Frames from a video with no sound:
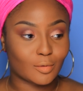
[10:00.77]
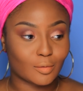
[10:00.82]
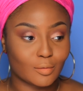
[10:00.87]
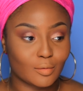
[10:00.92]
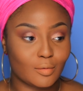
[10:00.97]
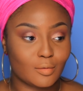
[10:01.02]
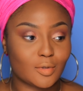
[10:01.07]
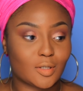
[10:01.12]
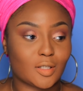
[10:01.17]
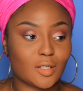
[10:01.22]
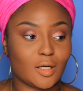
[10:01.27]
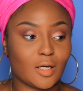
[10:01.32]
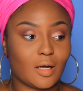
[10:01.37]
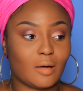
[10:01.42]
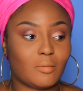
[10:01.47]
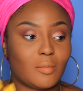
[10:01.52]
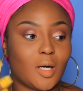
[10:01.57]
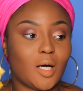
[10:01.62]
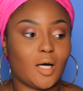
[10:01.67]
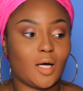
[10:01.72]
through,
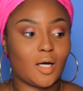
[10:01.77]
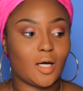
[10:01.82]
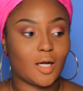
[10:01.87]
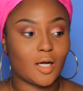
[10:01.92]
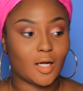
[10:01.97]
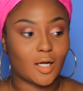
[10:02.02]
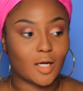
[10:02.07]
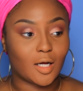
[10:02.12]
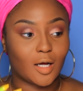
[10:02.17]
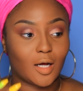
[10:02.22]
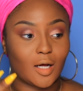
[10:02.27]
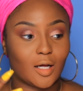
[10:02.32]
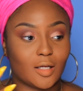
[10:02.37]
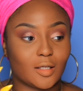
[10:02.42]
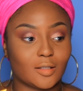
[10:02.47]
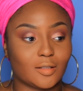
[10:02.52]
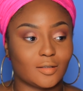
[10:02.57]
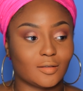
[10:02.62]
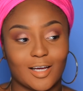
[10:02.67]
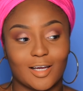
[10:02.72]

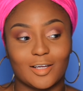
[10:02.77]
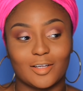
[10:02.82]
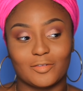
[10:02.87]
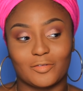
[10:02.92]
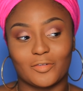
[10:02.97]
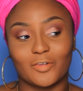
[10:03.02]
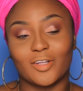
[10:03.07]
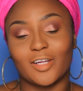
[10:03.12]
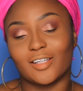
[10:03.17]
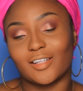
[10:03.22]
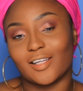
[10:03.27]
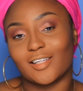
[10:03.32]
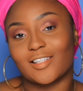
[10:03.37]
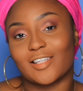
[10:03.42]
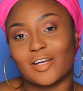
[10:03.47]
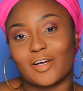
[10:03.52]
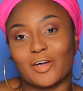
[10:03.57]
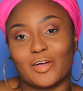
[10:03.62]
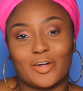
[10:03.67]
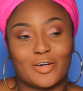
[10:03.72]
cinnamon. I feel like that's
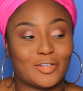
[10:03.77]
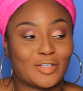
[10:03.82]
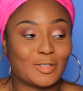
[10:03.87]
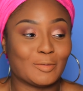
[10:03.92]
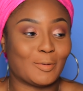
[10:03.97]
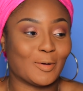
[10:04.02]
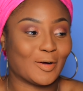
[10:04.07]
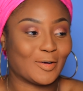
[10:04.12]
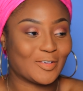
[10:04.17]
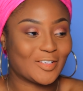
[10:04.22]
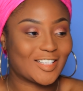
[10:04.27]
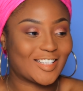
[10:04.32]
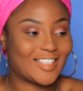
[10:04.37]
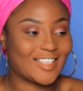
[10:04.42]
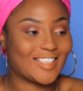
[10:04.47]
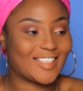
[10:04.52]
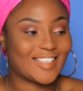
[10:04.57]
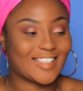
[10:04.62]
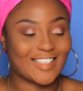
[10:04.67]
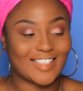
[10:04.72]
how you're supposed
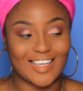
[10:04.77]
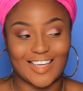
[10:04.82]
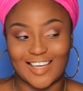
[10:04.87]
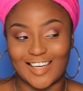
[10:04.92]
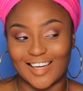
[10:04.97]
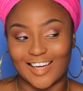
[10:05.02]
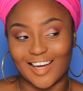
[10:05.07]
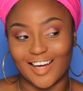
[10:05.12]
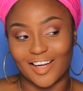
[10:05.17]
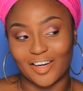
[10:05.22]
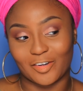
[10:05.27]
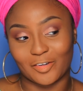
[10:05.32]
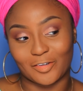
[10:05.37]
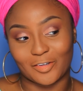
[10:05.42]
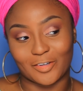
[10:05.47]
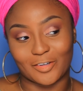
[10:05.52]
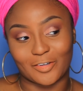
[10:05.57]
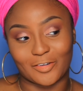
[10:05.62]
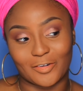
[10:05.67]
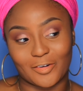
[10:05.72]
to say it. I don't
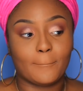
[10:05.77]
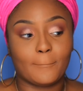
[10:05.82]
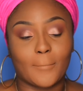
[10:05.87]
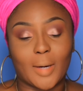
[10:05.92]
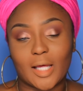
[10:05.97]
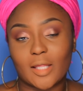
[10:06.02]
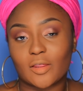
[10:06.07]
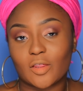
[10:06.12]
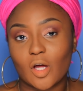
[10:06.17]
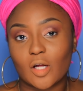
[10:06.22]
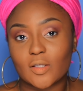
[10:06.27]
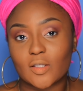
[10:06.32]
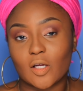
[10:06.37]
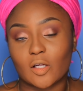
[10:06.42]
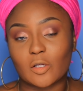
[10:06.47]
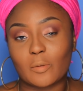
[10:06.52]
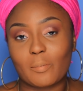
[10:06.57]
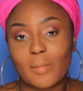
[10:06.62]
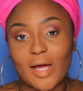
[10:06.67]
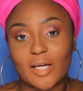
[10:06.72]
know. My thoughts
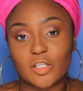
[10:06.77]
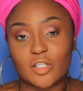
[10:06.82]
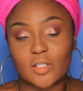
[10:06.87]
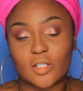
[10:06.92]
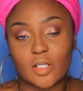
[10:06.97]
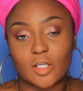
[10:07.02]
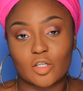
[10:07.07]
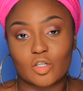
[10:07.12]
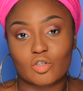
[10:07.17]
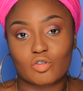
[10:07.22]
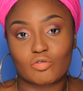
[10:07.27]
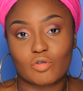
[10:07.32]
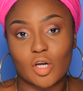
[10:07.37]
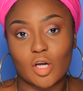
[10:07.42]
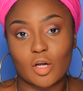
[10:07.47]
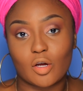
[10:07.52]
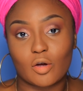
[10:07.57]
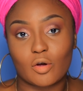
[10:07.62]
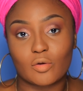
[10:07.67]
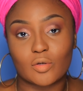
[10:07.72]
on the Match 6
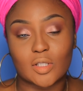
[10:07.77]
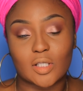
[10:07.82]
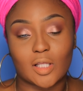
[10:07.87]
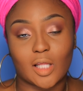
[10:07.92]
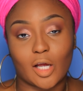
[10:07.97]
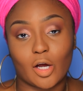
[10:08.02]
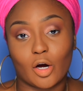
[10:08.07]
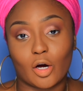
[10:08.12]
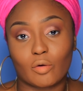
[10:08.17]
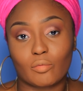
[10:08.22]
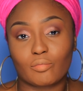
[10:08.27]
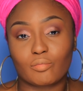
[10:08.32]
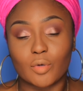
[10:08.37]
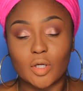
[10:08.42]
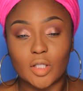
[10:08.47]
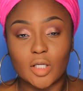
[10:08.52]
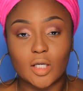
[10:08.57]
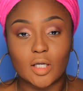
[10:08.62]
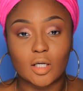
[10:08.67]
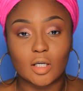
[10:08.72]
trios, they are
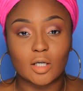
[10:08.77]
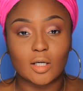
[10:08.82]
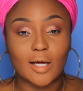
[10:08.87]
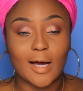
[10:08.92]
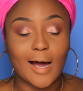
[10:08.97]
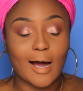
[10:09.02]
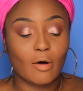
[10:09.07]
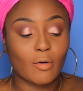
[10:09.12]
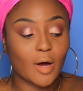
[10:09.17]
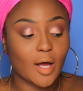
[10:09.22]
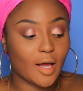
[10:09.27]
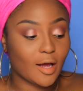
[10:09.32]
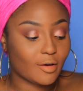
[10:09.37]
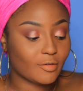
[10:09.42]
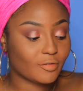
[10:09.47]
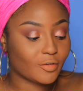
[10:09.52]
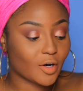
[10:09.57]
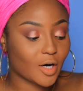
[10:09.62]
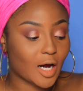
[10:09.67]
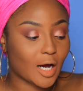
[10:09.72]
really good.
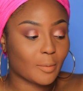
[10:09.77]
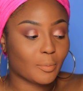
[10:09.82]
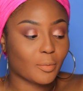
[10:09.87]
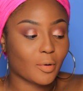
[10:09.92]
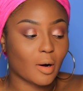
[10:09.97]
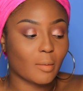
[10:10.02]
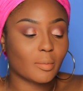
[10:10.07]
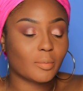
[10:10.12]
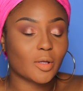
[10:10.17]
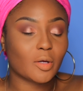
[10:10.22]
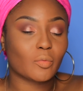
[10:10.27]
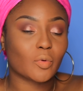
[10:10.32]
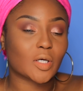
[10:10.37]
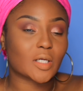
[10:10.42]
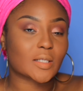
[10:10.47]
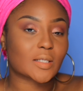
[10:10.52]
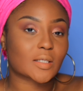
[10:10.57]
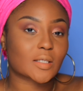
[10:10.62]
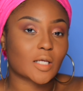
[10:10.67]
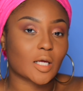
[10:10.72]
However, I probably would
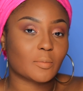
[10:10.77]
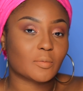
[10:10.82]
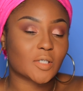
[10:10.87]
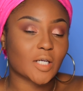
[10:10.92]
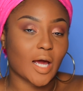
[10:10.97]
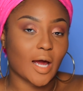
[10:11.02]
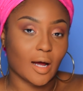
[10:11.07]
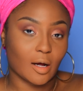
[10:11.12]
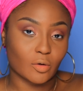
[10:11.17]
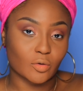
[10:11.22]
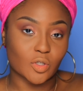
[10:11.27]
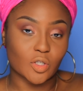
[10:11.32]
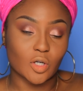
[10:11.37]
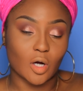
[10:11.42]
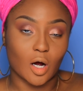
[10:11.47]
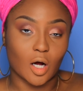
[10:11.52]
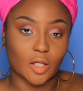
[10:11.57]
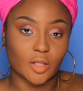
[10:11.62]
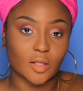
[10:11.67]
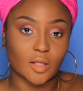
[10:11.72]
have skipped out
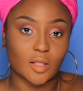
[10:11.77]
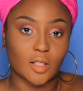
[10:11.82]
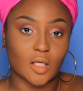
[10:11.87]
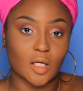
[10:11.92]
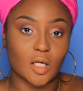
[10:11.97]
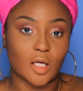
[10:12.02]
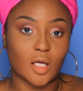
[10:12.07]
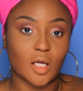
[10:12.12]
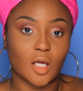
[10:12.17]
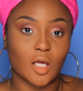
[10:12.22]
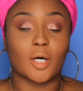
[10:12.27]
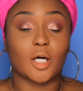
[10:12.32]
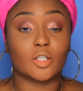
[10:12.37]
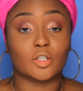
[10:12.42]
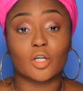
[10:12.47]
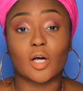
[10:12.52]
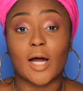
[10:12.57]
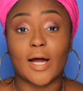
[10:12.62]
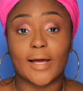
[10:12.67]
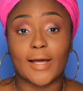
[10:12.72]
on the
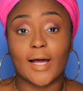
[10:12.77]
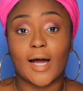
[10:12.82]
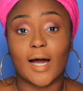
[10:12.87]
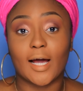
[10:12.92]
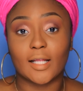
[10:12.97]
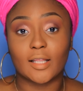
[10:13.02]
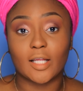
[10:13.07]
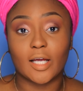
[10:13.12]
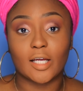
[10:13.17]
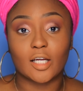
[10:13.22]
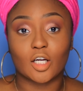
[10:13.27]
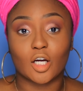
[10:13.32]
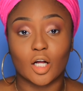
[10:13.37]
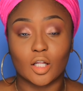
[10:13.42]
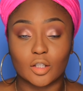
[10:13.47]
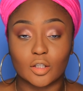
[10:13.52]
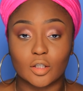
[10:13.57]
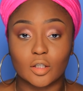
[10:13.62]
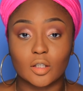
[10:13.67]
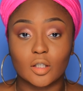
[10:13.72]
under eye highlight
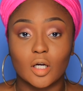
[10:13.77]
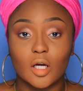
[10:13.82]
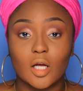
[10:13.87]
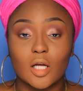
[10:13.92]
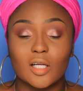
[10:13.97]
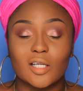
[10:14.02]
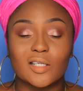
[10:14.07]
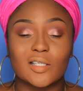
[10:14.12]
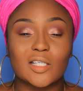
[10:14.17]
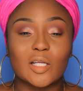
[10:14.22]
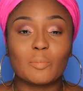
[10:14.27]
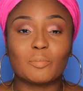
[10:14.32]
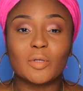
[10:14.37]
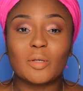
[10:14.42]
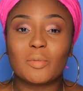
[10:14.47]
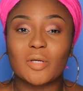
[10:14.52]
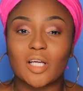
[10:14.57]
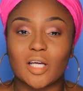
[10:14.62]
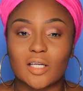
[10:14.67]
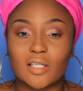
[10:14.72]
color simply
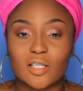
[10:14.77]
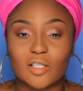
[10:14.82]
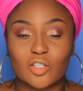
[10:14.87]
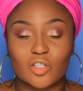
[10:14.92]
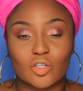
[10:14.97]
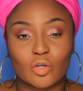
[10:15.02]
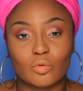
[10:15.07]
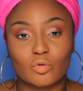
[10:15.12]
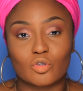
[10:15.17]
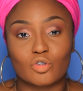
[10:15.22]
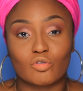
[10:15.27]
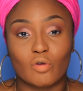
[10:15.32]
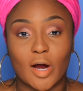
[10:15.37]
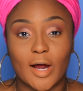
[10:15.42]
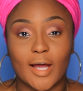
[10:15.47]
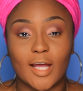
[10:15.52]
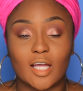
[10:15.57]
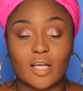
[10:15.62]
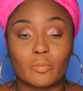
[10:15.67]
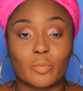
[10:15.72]
because it's so
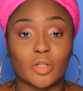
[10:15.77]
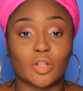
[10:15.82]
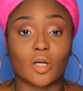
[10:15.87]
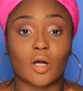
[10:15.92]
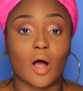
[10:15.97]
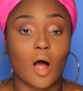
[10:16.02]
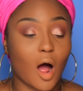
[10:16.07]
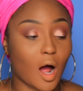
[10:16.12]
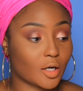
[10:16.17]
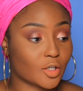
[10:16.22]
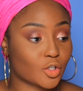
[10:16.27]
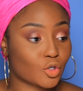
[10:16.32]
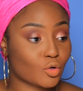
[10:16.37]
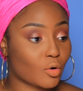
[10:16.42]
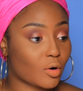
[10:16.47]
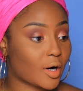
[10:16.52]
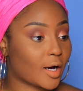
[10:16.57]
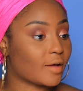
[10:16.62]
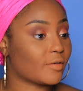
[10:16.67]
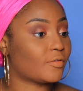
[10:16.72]
drying, but the
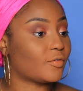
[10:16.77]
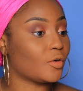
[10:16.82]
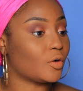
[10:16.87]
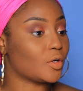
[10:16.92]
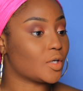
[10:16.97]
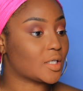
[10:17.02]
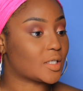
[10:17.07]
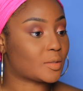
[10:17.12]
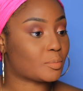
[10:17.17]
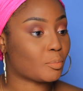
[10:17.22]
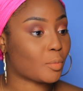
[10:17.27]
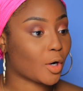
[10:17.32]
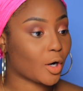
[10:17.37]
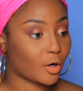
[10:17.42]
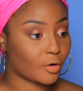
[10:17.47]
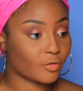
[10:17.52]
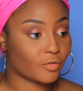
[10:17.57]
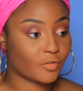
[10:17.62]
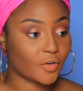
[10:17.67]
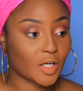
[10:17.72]
contour I feel is
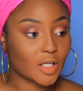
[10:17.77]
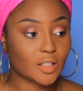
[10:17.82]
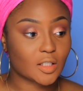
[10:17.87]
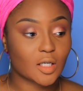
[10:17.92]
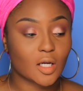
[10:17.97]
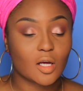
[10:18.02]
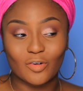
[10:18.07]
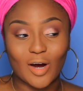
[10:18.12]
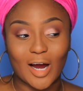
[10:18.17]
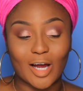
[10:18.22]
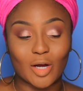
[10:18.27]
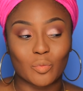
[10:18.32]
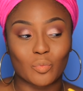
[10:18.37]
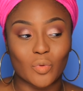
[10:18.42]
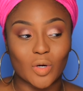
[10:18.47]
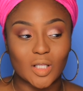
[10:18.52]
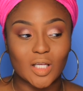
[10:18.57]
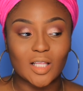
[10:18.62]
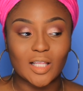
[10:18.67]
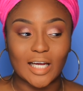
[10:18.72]
perfect. I
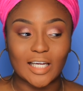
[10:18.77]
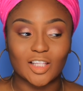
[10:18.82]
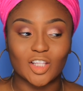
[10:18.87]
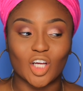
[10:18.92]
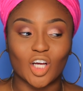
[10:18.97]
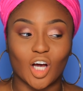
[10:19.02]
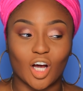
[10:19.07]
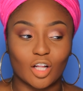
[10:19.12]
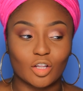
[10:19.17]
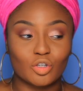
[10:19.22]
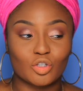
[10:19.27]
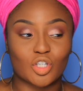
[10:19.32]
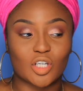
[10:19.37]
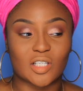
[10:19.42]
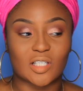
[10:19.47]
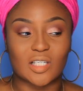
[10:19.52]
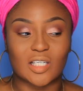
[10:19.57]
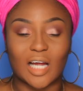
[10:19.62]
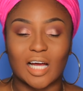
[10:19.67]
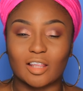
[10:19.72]
really like the color,
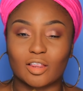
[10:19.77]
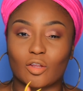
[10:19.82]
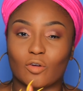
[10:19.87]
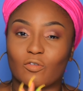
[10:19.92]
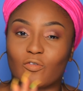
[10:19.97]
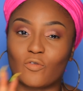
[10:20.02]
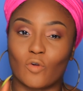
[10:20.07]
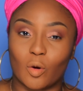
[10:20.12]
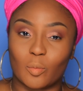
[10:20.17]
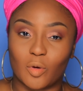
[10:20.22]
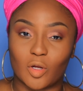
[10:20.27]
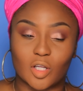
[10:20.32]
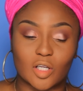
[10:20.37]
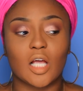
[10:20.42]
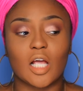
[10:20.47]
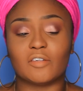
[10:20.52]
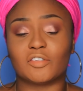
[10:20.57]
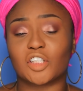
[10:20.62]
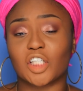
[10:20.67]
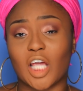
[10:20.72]
just not the formula.
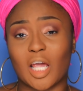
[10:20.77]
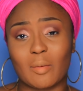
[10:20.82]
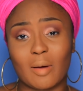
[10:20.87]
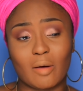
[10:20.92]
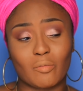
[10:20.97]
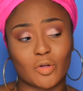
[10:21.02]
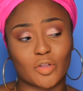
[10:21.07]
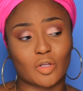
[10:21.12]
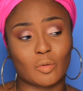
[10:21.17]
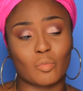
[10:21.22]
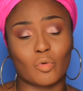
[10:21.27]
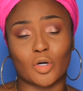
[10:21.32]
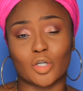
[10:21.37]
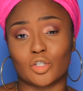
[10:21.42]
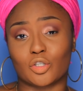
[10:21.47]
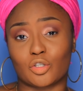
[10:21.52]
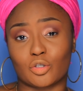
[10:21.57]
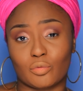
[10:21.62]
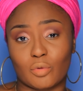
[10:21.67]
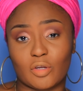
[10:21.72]
If she came out with a more
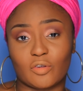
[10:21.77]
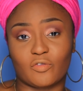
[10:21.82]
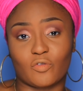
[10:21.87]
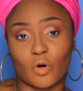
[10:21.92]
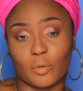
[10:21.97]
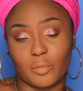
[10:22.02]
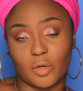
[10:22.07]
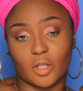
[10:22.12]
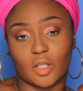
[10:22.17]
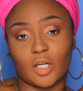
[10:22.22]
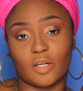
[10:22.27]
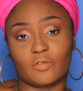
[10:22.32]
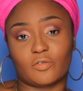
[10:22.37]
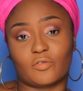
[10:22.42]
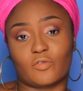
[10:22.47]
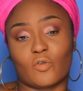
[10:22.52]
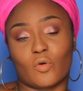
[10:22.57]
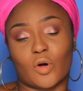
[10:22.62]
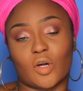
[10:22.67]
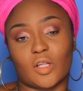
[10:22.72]
dewy formula
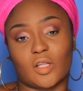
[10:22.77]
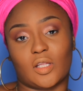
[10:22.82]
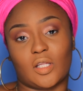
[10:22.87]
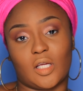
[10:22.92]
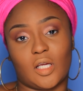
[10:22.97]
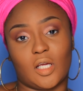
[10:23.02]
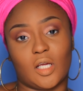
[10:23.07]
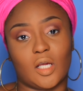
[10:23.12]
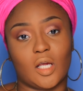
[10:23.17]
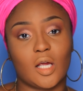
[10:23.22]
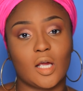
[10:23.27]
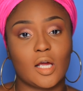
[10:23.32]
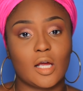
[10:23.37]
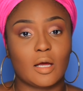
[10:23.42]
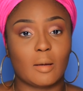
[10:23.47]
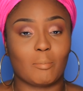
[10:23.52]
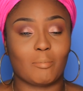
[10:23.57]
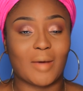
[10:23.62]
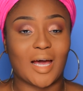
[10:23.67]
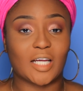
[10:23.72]
for the
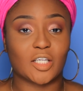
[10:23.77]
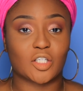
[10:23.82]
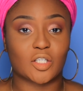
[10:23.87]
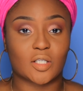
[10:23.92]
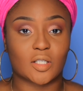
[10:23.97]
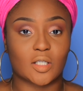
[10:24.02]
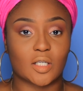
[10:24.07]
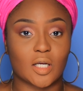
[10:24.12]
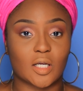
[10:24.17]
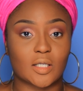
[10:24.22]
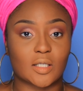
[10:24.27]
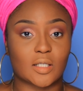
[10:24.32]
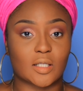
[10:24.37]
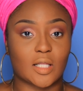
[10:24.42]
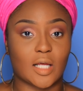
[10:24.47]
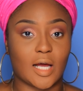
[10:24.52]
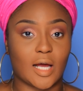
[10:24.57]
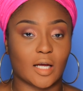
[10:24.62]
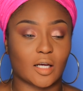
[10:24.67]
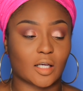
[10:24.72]
matchsticks
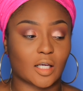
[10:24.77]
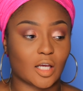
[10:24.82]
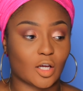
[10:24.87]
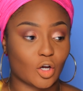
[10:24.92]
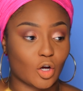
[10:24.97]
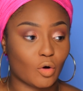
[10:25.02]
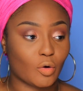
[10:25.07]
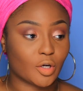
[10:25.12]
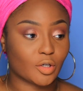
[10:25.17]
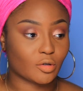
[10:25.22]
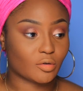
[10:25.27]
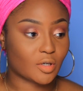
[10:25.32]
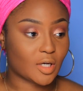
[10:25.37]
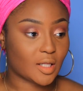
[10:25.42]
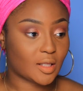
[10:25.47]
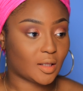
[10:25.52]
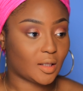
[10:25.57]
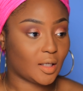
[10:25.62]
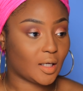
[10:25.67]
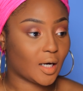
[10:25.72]
that can go
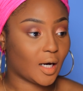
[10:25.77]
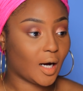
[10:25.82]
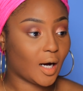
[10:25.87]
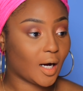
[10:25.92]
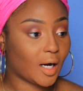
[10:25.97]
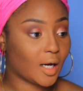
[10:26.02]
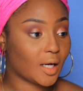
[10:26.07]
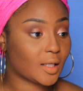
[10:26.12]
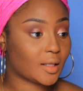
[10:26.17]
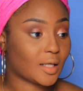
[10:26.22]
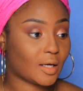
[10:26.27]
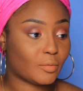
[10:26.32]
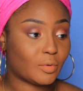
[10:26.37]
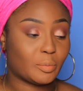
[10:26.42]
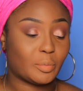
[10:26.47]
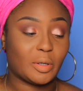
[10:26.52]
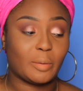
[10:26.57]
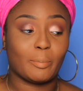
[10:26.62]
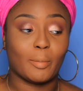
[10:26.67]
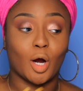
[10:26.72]
underneath the eye, that would
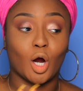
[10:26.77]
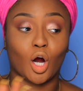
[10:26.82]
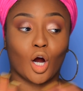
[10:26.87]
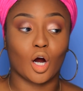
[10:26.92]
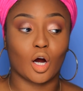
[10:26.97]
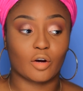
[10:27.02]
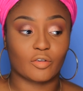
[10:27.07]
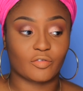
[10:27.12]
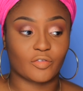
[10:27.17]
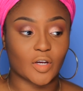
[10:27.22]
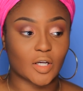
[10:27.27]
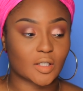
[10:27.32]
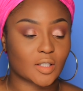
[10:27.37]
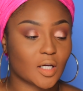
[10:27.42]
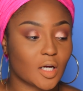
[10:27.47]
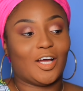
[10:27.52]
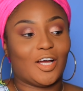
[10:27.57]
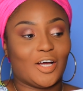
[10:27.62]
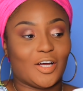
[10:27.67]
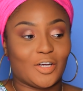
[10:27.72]
be perfect.
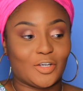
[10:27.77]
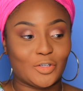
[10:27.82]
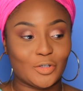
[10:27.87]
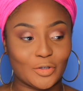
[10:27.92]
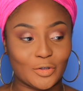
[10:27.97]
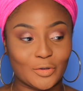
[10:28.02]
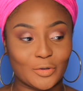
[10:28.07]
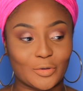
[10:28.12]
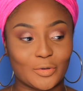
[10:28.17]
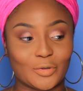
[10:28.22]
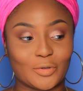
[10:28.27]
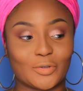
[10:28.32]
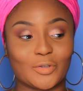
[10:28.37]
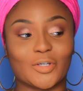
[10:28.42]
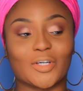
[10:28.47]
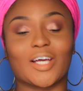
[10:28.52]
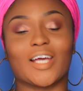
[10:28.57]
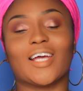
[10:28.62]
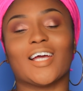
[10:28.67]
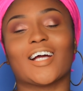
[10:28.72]
Whew.
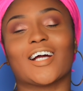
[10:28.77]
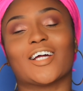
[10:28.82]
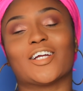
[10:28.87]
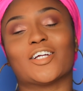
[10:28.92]
Okay,